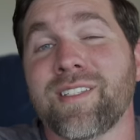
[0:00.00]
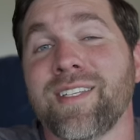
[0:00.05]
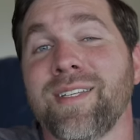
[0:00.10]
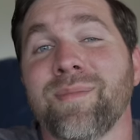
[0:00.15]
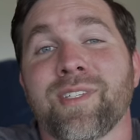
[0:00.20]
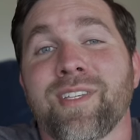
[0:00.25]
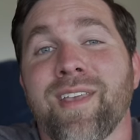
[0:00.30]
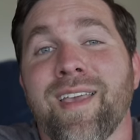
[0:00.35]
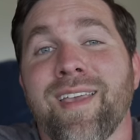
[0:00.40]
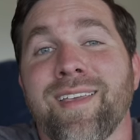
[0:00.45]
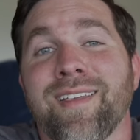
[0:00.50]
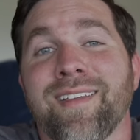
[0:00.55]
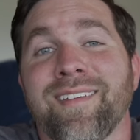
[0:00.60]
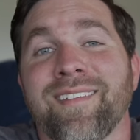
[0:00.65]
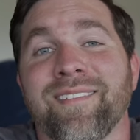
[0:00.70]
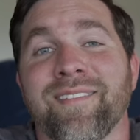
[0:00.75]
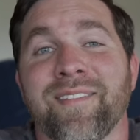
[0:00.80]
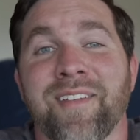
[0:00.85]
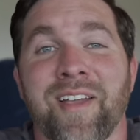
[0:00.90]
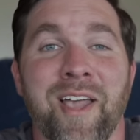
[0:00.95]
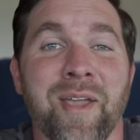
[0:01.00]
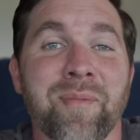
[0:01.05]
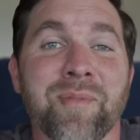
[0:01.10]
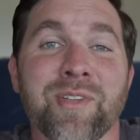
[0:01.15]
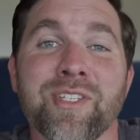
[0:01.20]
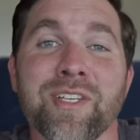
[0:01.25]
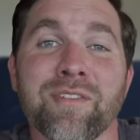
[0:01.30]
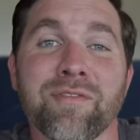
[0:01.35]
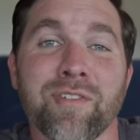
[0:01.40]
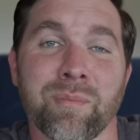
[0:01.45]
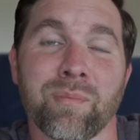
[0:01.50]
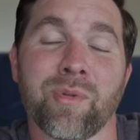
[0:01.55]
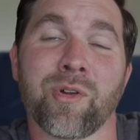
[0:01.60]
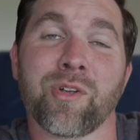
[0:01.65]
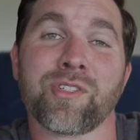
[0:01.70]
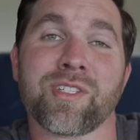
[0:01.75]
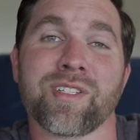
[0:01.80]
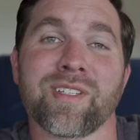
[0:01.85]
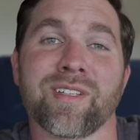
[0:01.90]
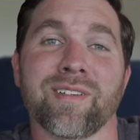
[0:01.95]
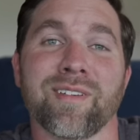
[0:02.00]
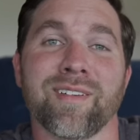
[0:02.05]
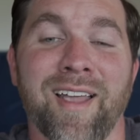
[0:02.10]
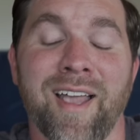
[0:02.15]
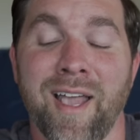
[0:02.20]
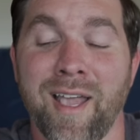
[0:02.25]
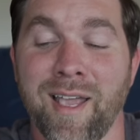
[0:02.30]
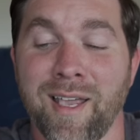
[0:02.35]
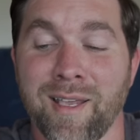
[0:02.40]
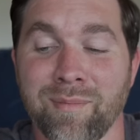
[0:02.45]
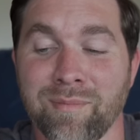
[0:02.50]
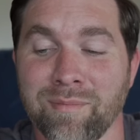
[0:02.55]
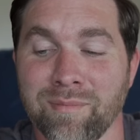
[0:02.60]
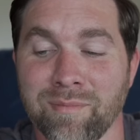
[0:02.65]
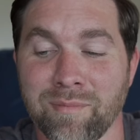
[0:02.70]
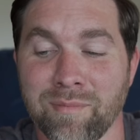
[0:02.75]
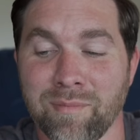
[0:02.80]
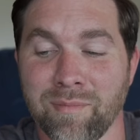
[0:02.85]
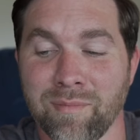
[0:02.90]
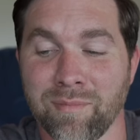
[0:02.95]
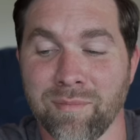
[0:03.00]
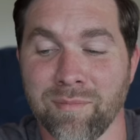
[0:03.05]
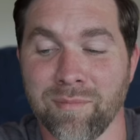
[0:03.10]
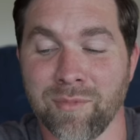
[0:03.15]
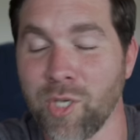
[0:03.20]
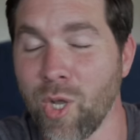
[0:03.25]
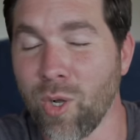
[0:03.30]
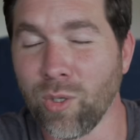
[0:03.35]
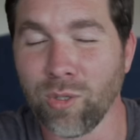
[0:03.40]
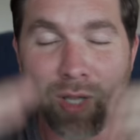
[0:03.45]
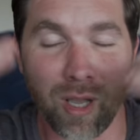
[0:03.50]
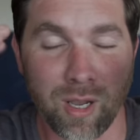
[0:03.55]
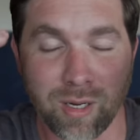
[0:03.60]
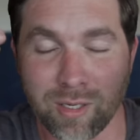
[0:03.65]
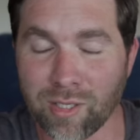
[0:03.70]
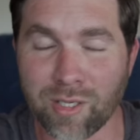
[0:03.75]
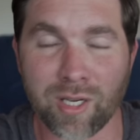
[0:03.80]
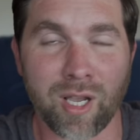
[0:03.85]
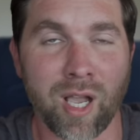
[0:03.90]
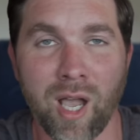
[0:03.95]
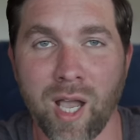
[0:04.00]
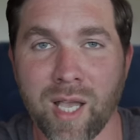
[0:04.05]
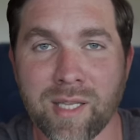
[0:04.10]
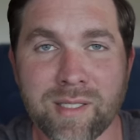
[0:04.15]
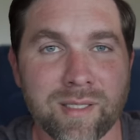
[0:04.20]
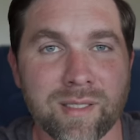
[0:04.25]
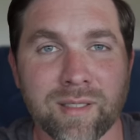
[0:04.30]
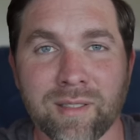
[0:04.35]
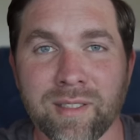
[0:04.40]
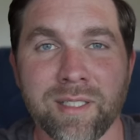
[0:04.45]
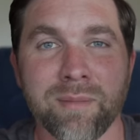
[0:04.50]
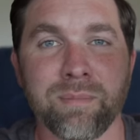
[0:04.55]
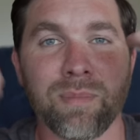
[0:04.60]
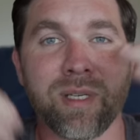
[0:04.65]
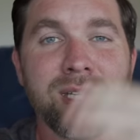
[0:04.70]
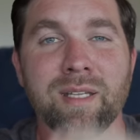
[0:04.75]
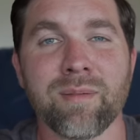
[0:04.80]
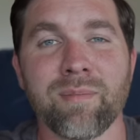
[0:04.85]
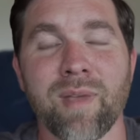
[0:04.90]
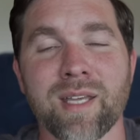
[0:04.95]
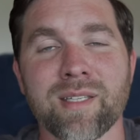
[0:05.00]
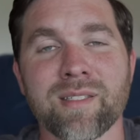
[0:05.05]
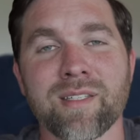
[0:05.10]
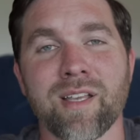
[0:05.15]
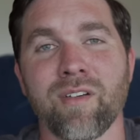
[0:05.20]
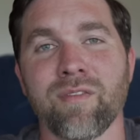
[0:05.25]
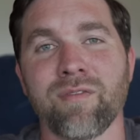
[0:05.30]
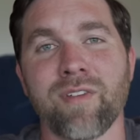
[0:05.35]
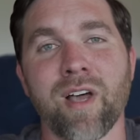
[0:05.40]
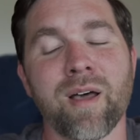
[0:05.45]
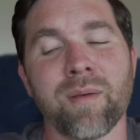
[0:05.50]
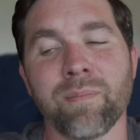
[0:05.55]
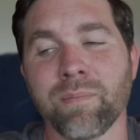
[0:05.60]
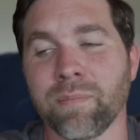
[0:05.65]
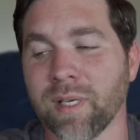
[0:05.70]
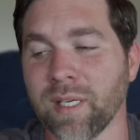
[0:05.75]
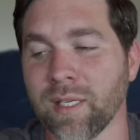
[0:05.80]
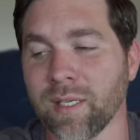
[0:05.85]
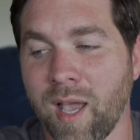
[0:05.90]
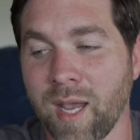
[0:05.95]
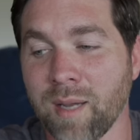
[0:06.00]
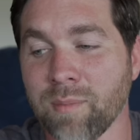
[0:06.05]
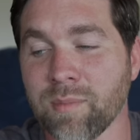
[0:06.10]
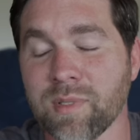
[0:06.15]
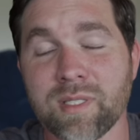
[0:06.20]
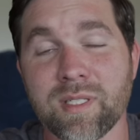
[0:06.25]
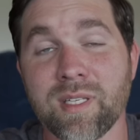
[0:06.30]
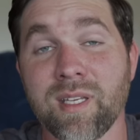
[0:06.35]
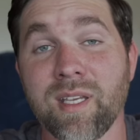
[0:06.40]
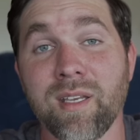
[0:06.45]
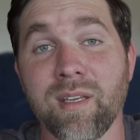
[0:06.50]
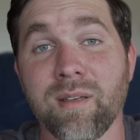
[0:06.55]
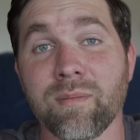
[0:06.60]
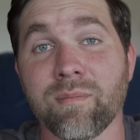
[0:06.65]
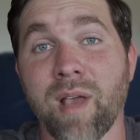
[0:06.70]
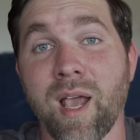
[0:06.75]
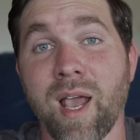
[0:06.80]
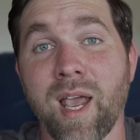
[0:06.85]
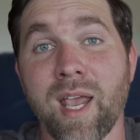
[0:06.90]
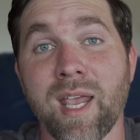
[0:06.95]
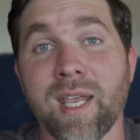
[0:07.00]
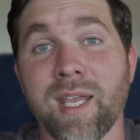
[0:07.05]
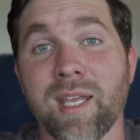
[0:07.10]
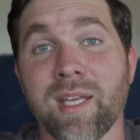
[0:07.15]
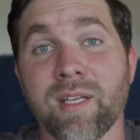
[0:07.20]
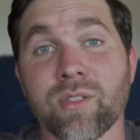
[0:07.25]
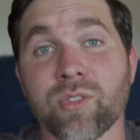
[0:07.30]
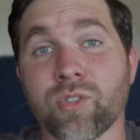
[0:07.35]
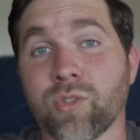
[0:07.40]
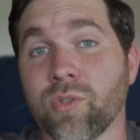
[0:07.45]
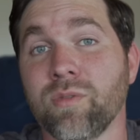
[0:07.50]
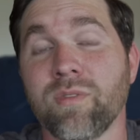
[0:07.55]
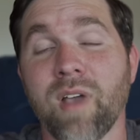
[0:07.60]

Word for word: seems like I'm a different person. I'm no longer constantly beating myself up, but I'm seeing my true